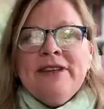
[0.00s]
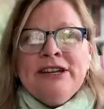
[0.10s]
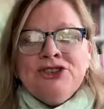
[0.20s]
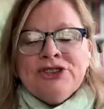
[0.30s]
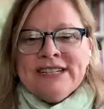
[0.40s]
of
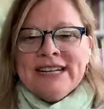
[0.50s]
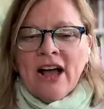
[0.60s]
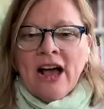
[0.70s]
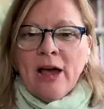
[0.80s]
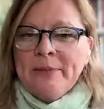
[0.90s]

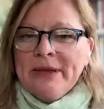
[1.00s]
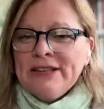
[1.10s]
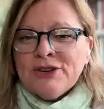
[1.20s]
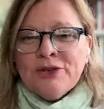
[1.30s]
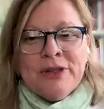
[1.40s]
interesting
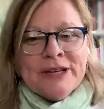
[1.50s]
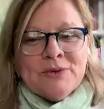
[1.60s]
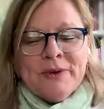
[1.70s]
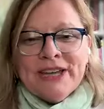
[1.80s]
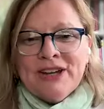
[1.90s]
hobbies or
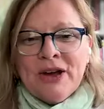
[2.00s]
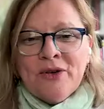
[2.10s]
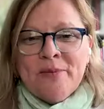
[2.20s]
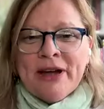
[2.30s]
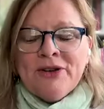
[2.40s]
things we could
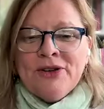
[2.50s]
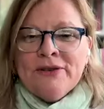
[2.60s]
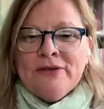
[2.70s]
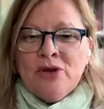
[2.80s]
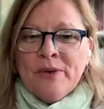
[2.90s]
know about
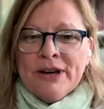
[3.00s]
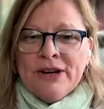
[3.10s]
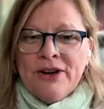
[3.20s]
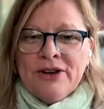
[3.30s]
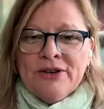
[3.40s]
you if we
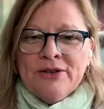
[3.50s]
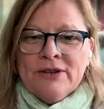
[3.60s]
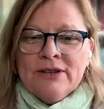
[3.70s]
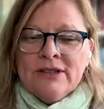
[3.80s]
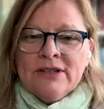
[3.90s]
want to
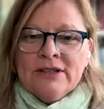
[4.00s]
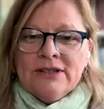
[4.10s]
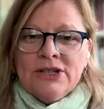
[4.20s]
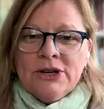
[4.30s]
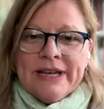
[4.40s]
know
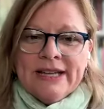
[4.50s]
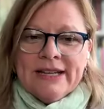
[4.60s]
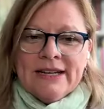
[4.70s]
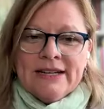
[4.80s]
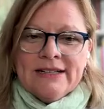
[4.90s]

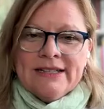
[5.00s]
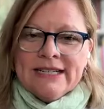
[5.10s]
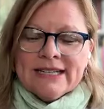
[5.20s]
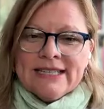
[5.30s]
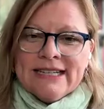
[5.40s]
Joann
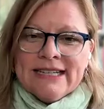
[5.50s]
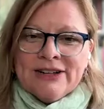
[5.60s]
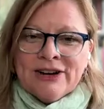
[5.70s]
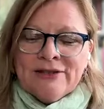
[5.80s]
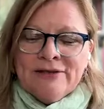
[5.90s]
Dickson
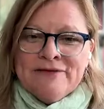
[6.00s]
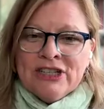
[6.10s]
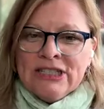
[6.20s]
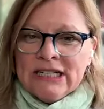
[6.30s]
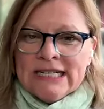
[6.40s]
in her
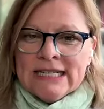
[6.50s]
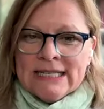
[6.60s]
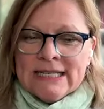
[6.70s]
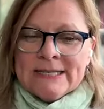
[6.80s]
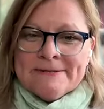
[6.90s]

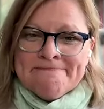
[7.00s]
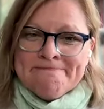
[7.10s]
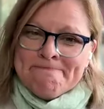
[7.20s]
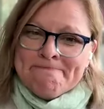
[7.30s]
fullness?